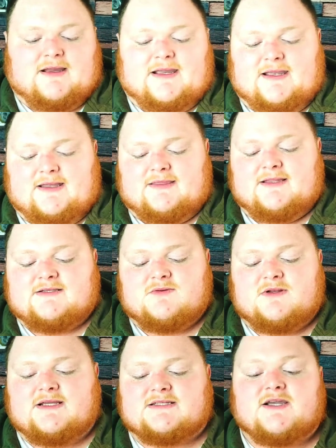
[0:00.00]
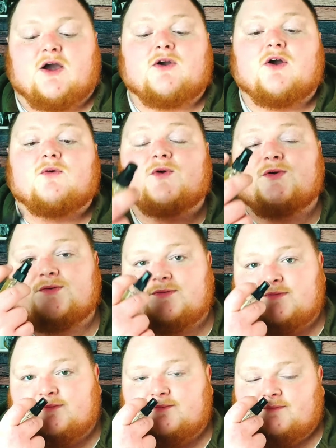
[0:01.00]
And this one is Cocoa
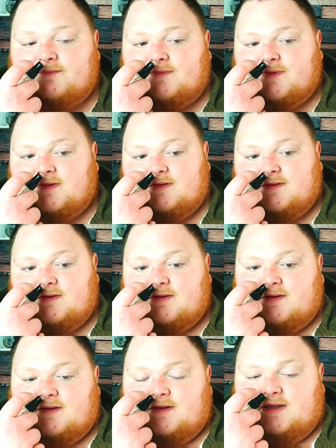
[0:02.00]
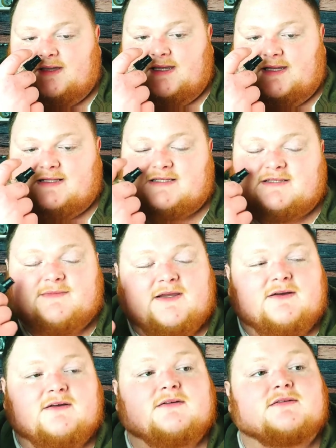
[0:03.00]
Moon. And it
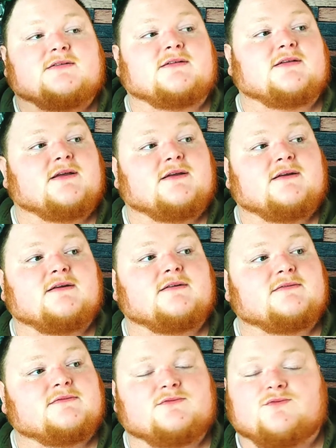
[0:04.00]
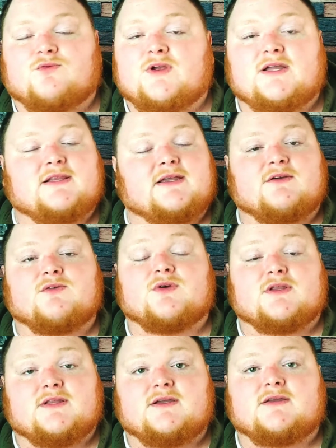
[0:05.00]
smells really,
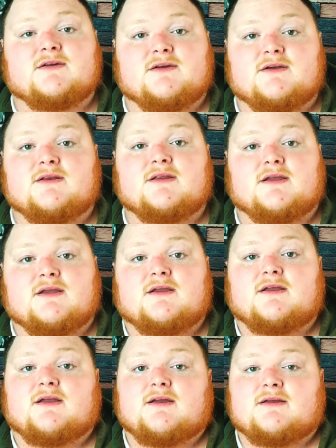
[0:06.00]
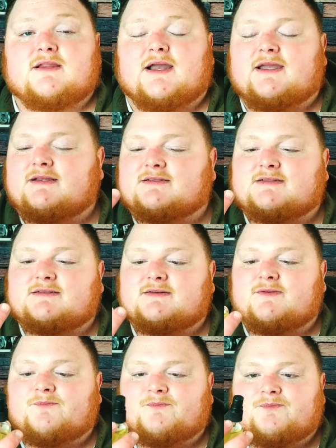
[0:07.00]
really good. Like,
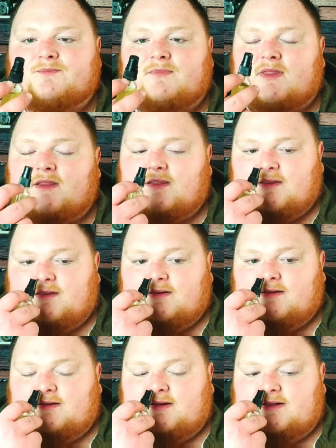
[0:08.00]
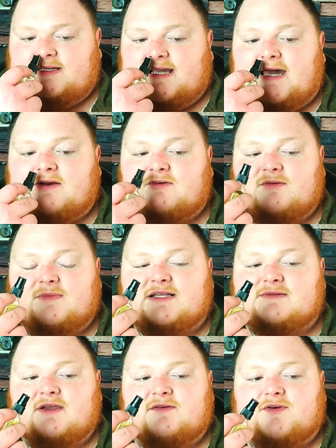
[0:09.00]
it's kind of
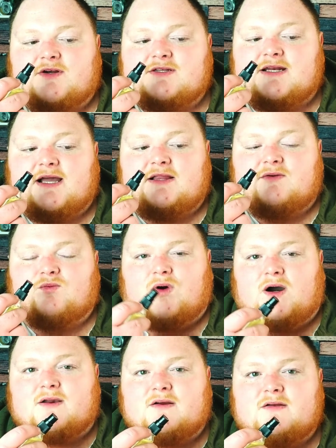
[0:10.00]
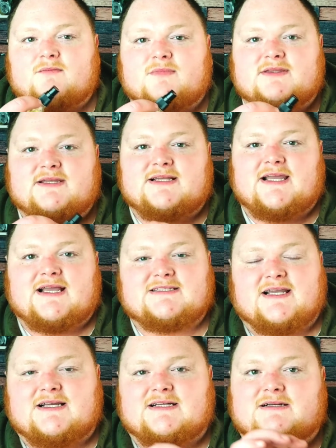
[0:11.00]
reminds me of Virgin Island water, but then it has
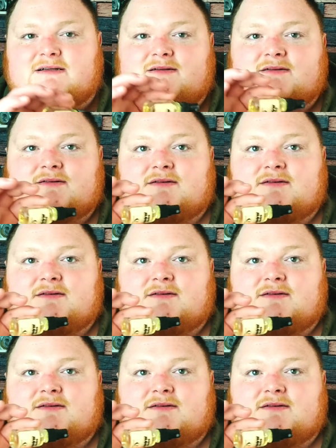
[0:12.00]
like a